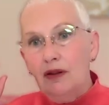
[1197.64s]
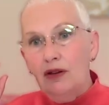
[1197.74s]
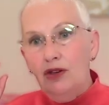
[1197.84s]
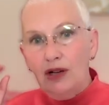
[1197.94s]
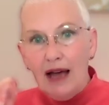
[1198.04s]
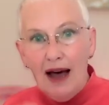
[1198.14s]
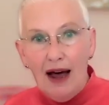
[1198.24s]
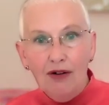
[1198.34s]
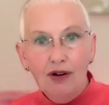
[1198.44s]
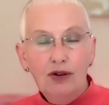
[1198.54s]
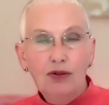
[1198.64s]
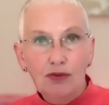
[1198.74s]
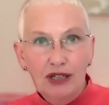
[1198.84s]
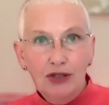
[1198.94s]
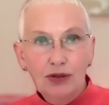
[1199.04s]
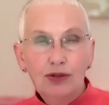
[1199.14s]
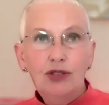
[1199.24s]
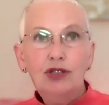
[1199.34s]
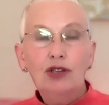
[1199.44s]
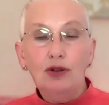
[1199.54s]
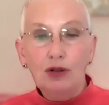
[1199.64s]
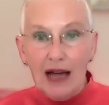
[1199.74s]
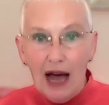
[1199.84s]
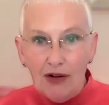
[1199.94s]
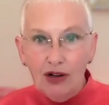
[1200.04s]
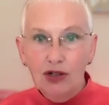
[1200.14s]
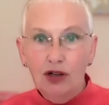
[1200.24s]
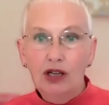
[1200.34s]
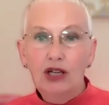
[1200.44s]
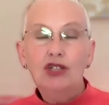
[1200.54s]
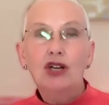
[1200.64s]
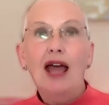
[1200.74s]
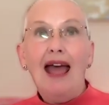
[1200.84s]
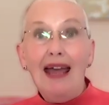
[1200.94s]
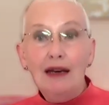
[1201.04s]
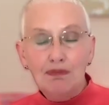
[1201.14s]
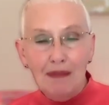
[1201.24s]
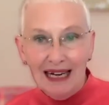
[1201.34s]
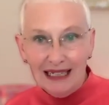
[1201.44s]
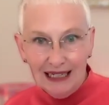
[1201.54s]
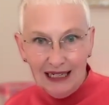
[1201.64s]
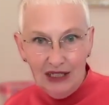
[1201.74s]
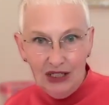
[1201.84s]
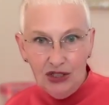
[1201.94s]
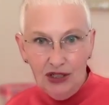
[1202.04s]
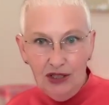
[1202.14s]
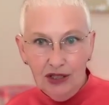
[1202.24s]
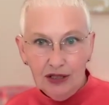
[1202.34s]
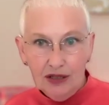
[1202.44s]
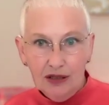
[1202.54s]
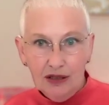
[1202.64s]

your current resources, your current knowledge, and market conditions,